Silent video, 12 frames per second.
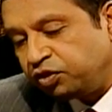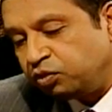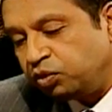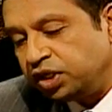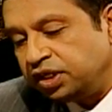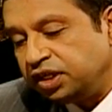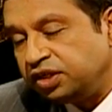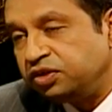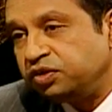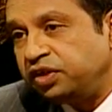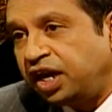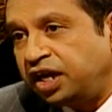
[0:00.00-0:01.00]
forward
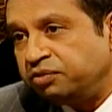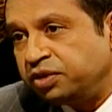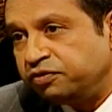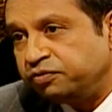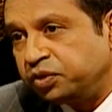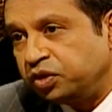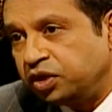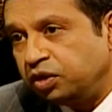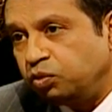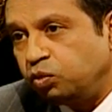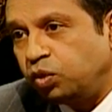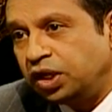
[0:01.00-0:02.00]
to the IMF
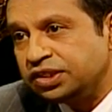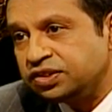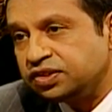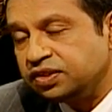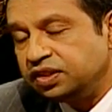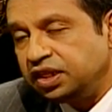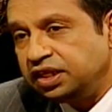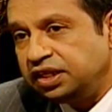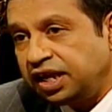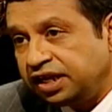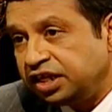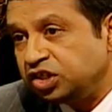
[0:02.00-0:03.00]
program. Once the
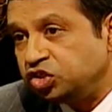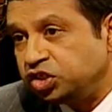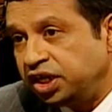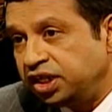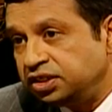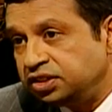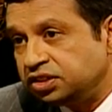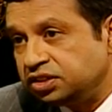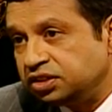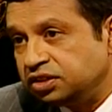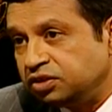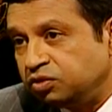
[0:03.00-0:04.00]
debt exchange
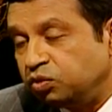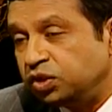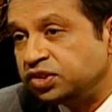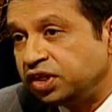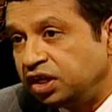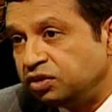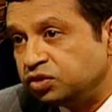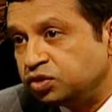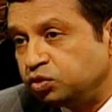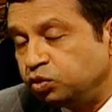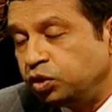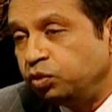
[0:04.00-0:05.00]
was
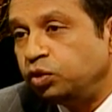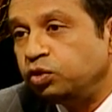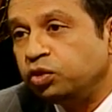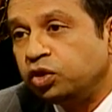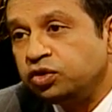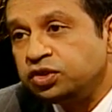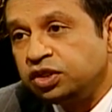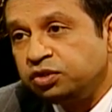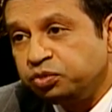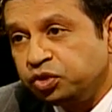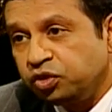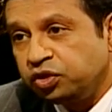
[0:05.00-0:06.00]
announced, yes. we were
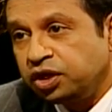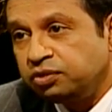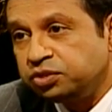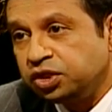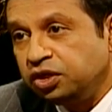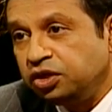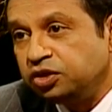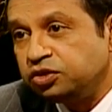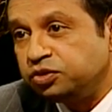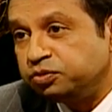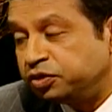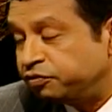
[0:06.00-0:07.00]
originally programmed
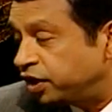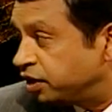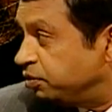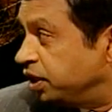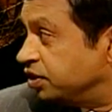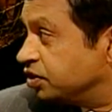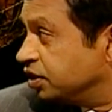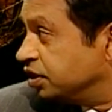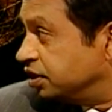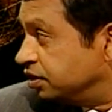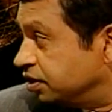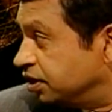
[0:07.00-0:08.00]
to provide,
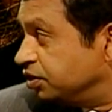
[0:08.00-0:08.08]
Minister,